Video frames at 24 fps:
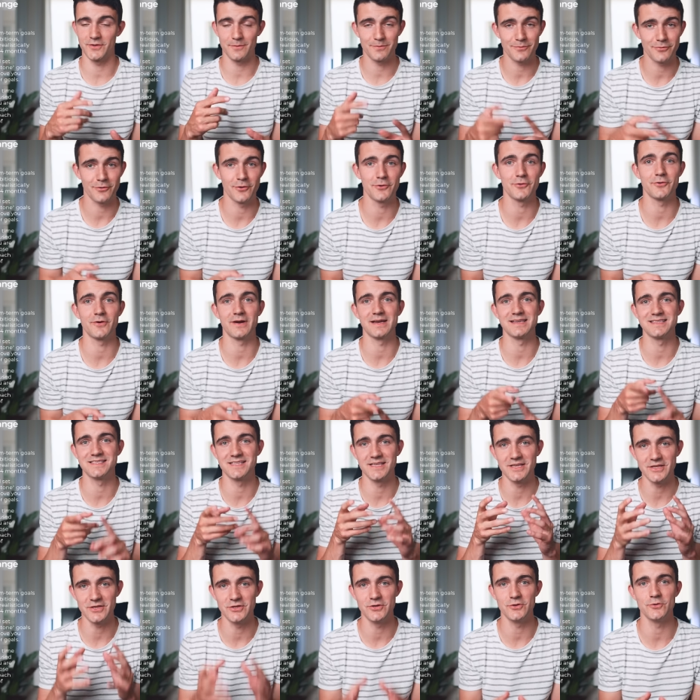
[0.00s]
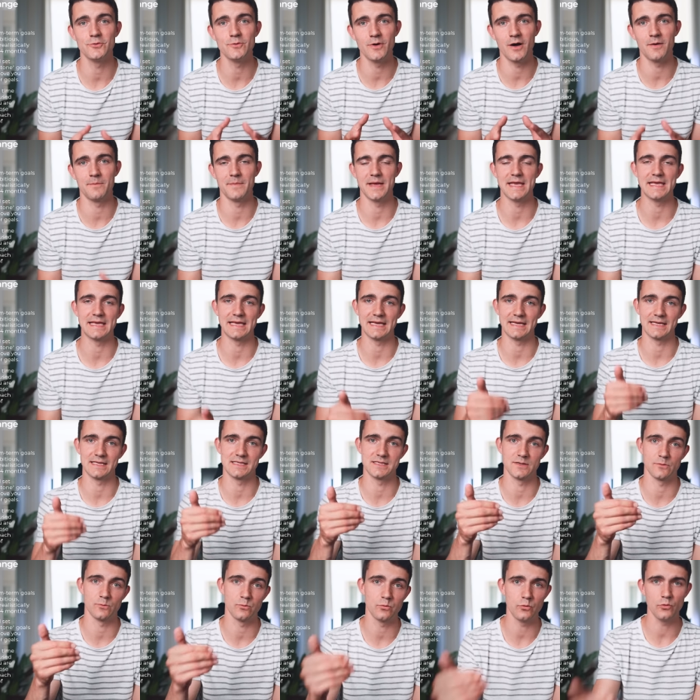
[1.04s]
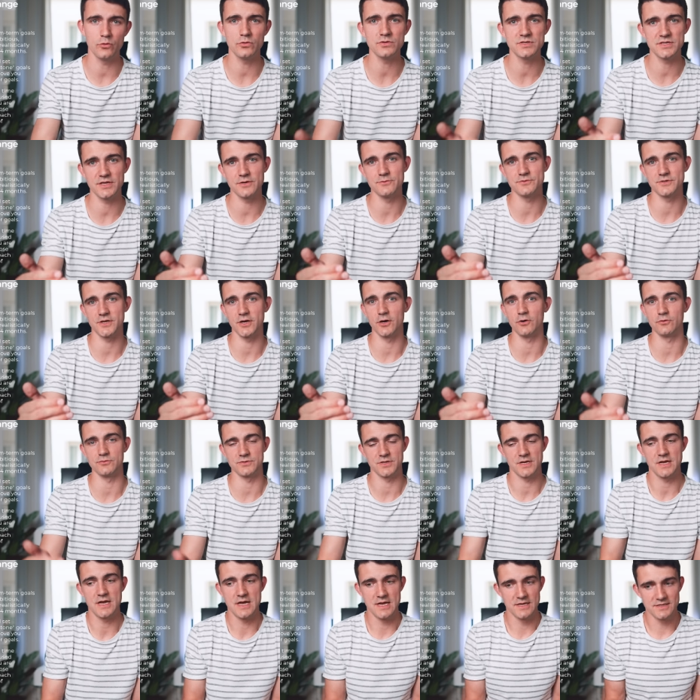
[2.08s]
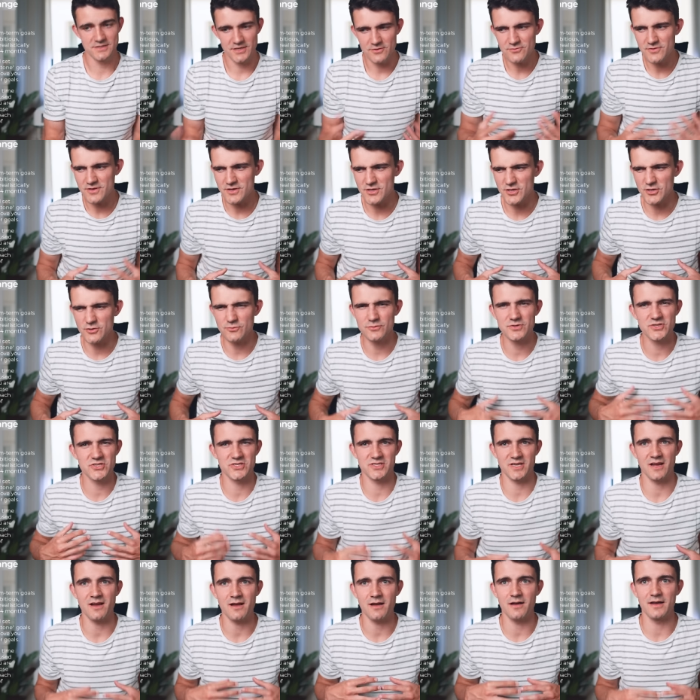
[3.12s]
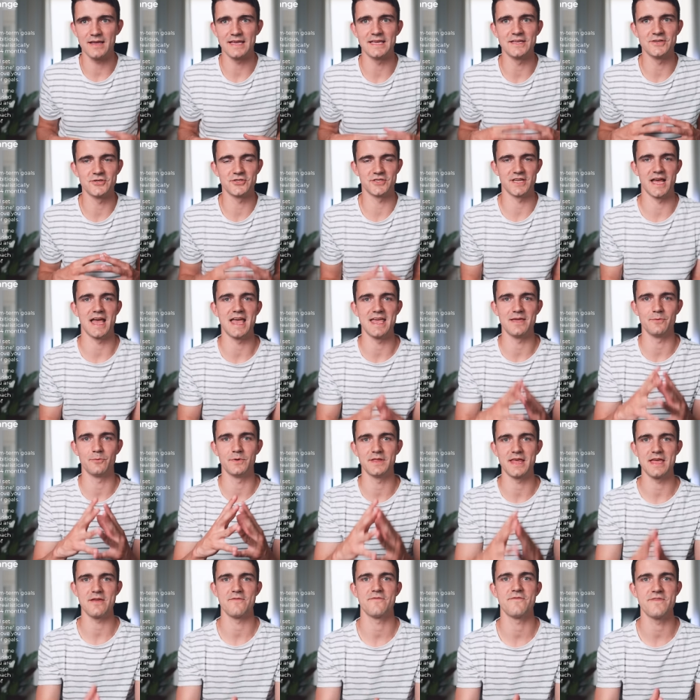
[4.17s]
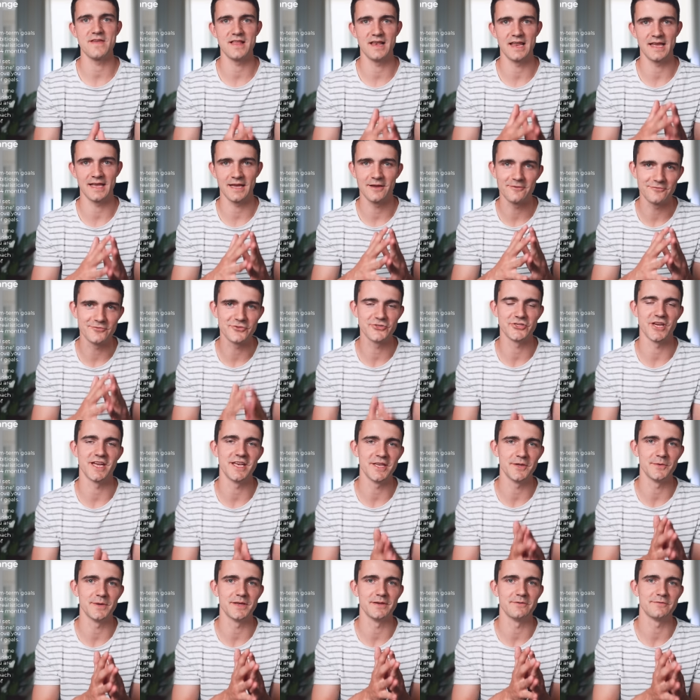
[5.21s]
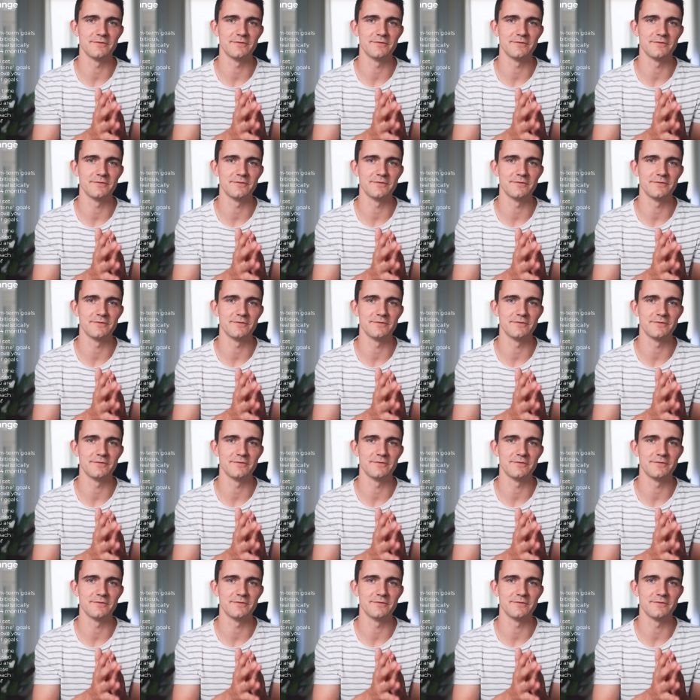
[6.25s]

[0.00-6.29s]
the progress that you are making towards those goals so that you start each day with a feeling of genuine